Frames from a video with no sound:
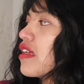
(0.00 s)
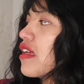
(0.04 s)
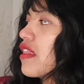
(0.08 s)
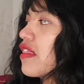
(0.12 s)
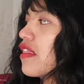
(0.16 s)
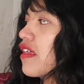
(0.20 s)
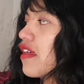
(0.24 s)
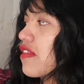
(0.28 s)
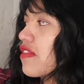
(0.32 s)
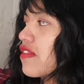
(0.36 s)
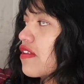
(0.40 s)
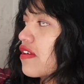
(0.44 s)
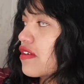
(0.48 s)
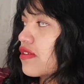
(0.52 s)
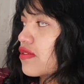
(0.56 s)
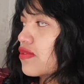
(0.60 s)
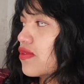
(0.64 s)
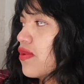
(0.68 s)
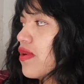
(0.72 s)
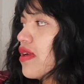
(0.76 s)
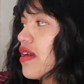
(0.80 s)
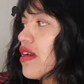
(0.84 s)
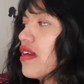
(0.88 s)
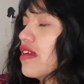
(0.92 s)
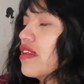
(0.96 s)
The third
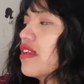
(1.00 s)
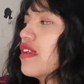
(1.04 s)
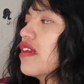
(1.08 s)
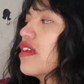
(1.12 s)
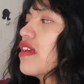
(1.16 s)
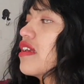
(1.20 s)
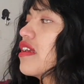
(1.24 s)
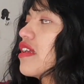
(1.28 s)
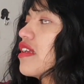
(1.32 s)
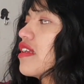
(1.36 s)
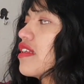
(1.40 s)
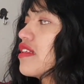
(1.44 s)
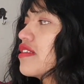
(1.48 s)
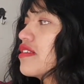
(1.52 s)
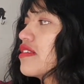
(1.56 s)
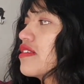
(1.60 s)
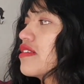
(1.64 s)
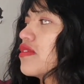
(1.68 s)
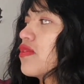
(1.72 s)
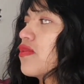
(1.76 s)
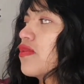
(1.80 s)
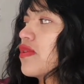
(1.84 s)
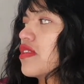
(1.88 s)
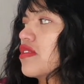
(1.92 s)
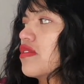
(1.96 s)
one is
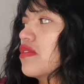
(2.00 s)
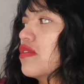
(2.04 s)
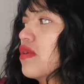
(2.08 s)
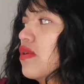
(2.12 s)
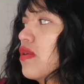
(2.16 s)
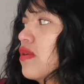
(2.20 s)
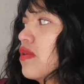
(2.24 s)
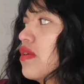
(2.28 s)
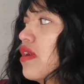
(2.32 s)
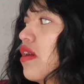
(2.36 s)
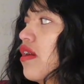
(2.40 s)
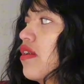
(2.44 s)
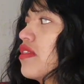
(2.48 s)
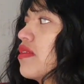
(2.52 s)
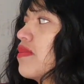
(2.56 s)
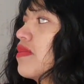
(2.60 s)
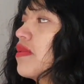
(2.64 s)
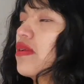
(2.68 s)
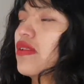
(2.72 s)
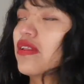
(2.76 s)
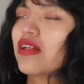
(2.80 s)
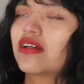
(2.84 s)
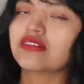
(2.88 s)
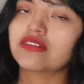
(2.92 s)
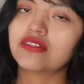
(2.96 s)
with
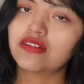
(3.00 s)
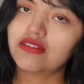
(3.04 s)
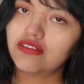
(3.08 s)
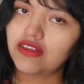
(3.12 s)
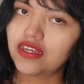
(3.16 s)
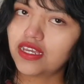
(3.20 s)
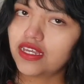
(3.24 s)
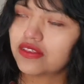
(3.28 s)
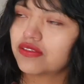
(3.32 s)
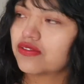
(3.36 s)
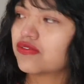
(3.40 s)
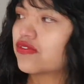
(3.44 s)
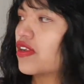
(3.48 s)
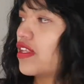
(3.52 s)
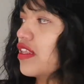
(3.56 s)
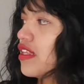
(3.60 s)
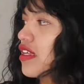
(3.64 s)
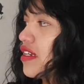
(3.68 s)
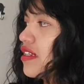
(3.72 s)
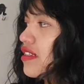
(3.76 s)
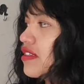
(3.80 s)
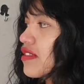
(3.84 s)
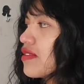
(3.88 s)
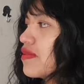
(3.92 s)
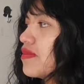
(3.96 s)
non-audible and delayed
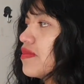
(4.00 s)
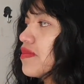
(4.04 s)
release,